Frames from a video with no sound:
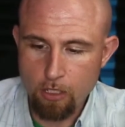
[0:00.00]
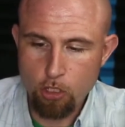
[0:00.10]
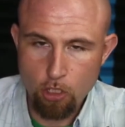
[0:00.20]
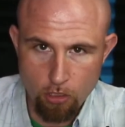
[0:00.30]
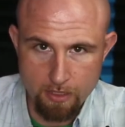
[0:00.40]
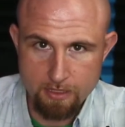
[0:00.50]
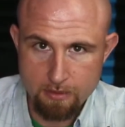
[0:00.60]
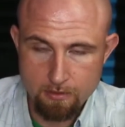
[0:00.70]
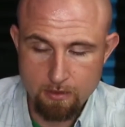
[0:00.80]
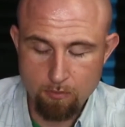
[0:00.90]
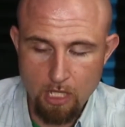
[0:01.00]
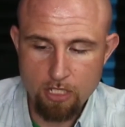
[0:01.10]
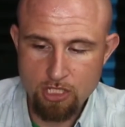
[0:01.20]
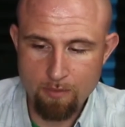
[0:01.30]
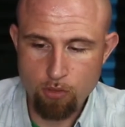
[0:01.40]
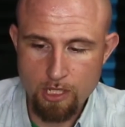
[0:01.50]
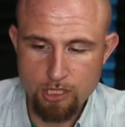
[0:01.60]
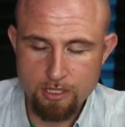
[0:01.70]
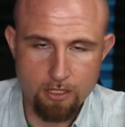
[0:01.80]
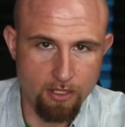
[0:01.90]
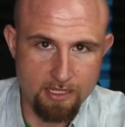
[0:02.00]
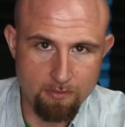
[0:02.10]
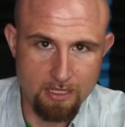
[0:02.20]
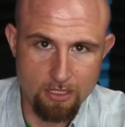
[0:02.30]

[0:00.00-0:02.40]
current blockchain projects that are attempting